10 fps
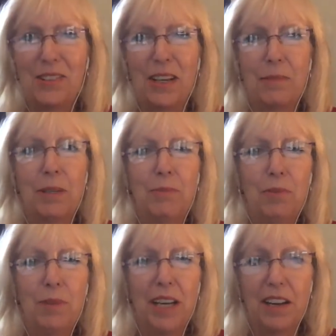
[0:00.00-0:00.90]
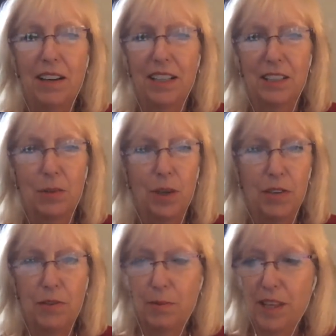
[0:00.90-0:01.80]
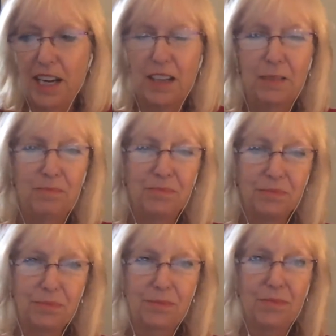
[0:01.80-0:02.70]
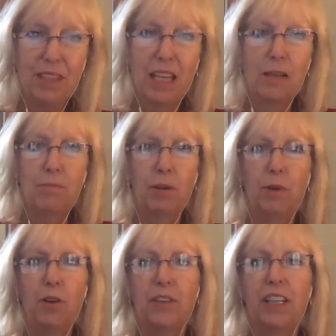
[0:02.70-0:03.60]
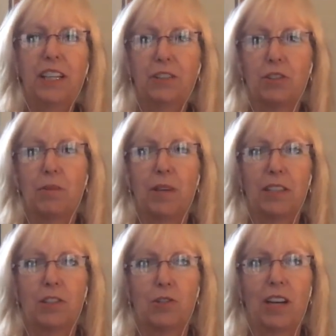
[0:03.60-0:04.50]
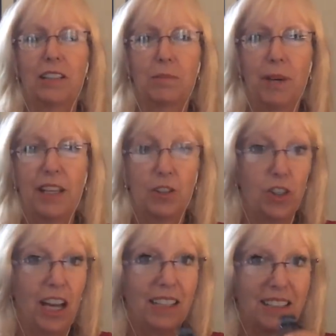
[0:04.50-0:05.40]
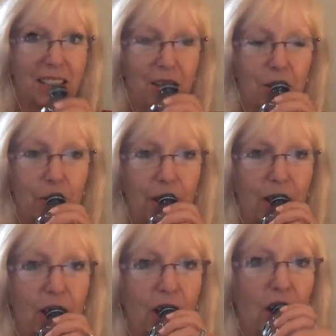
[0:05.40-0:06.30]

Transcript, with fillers: I'm going to move my eyes away from there and put them over here so I'm not distracted by the chats that are going on